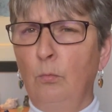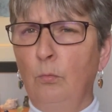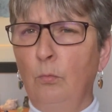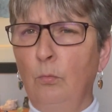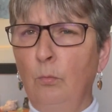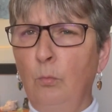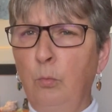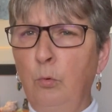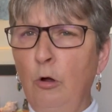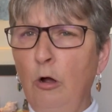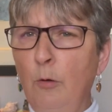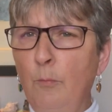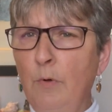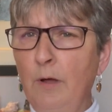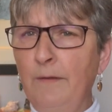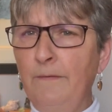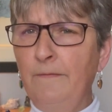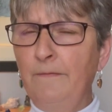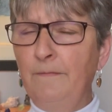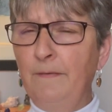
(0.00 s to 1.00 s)
What am
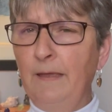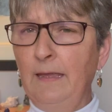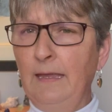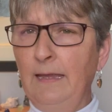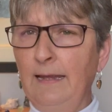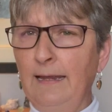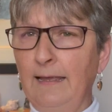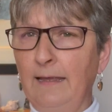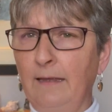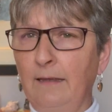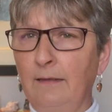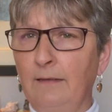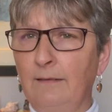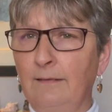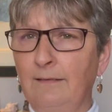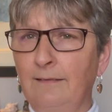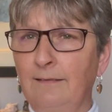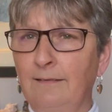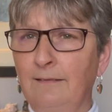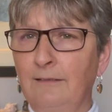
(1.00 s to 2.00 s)
I feeling?
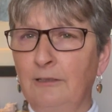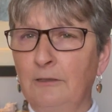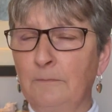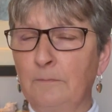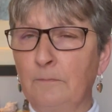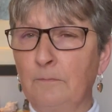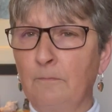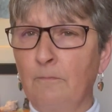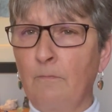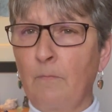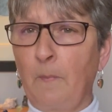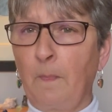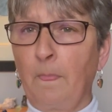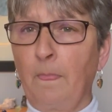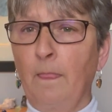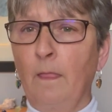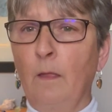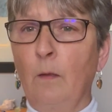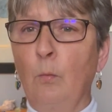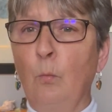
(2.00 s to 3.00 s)

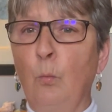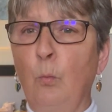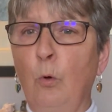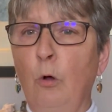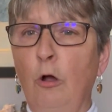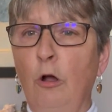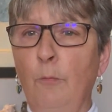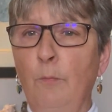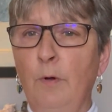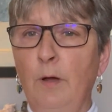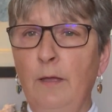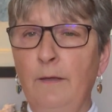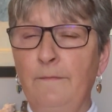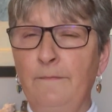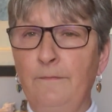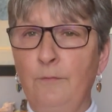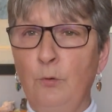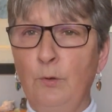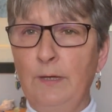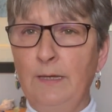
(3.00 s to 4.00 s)
What am I
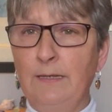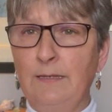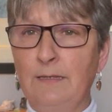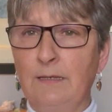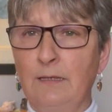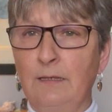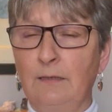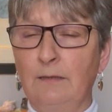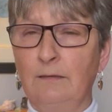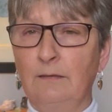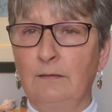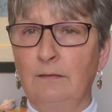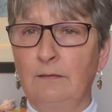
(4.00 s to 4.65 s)
avoiding?